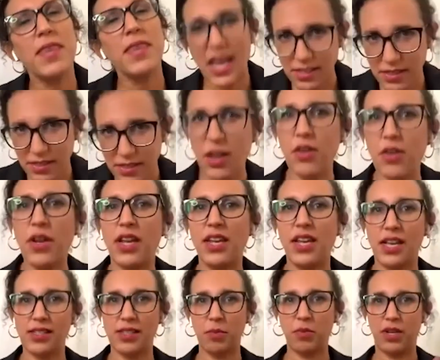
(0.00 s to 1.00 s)
Yes, I
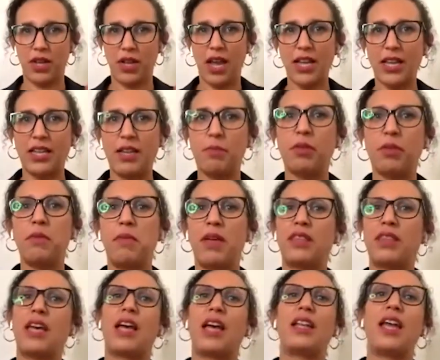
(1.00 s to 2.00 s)
can
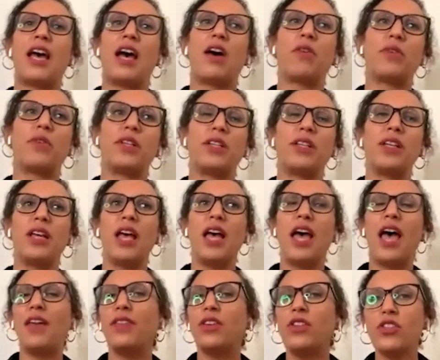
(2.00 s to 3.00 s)
implement that now. And
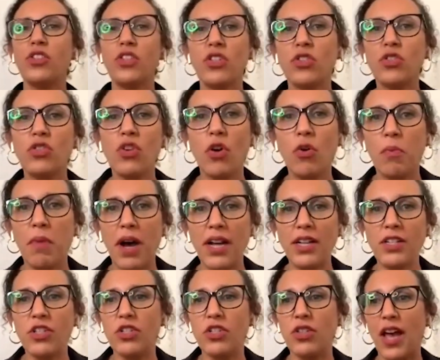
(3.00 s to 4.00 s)
there's just so
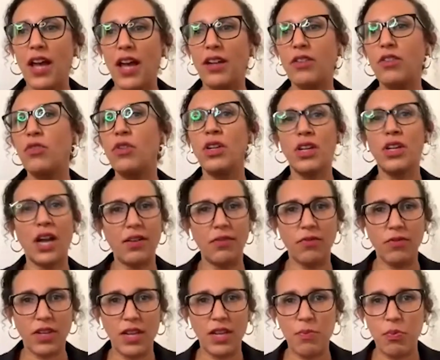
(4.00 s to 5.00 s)
much that you can kind
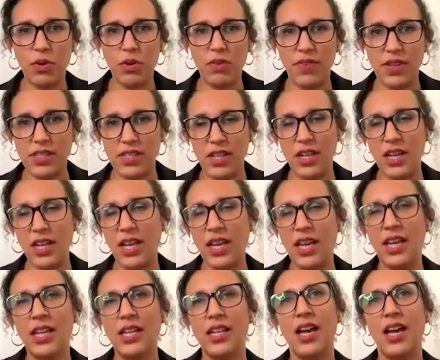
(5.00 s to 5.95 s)
of keep revisiting it.